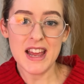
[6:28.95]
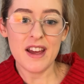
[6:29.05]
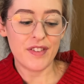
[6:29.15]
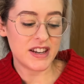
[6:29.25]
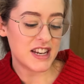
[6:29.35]

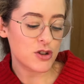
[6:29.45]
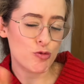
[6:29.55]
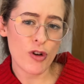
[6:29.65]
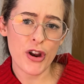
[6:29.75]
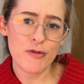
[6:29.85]
They need to
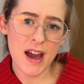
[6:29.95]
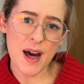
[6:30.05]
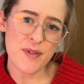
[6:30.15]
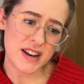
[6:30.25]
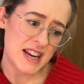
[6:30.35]
run
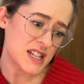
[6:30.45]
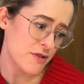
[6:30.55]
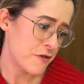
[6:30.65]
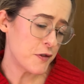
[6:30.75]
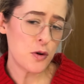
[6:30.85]
around, they need to
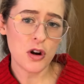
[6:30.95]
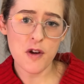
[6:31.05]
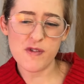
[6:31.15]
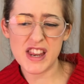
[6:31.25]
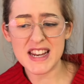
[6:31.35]
fall over,
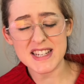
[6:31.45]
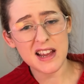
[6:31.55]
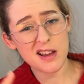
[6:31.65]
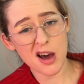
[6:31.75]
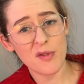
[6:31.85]
they need to get
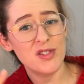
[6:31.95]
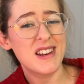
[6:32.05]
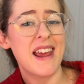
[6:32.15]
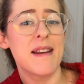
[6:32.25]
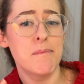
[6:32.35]
covered
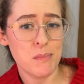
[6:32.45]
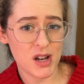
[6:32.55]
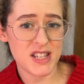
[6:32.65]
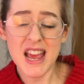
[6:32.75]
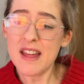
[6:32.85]
in
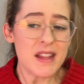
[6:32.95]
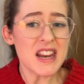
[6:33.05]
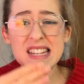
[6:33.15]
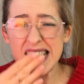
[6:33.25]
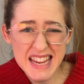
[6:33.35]
mud, they
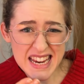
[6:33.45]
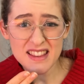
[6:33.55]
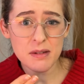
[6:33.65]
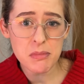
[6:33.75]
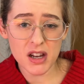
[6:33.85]
need to eat
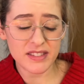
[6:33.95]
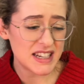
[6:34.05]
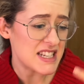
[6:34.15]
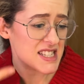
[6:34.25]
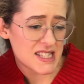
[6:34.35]
the mud, they
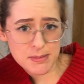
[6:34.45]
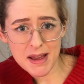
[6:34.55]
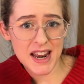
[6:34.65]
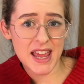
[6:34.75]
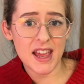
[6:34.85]
need to smell it.